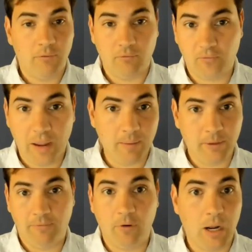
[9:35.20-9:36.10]
family,
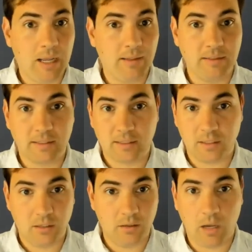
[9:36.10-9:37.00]
friends,
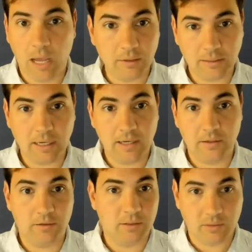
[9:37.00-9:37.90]

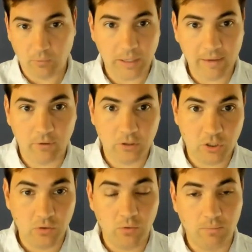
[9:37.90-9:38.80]
outsiders, whatever,
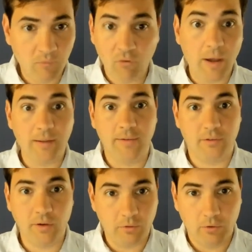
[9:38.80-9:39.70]
to fund,
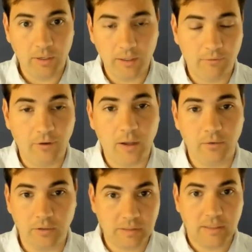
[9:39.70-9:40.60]
creating a fund
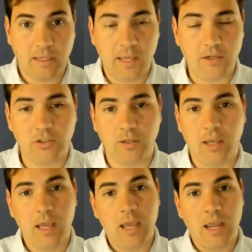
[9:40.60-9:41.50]
or a syndication
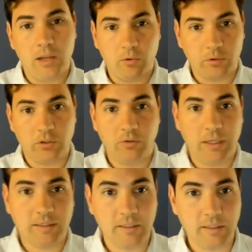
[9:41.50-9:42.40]
in order to
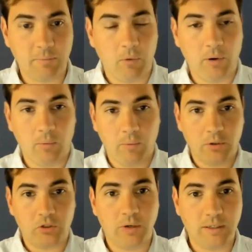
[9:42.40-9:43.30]
get to this point where
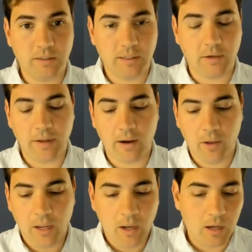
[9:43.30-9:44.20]
we're trying to scale. Now,
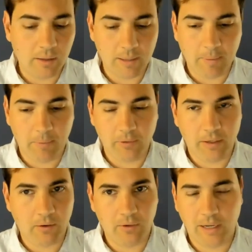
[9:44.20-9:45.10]
a lot of people are
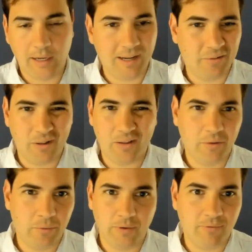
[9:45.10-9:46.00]
like, okay, Kenny, well, I
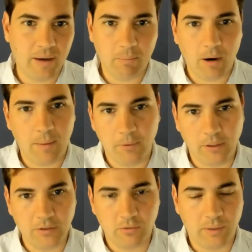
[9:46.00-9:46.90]
only want 5
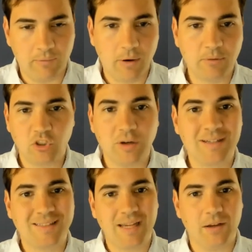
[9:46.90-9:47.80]
properties or whatever. I'm just trying to
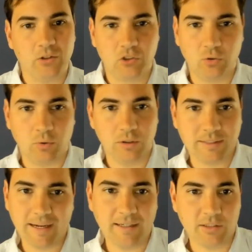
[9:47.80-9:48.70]
scale towards
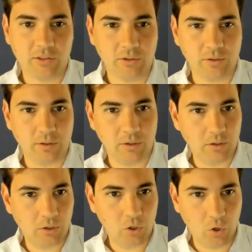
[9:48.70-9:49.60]
a
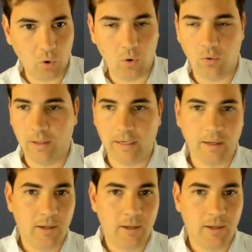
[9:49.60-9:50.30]
certain goal, like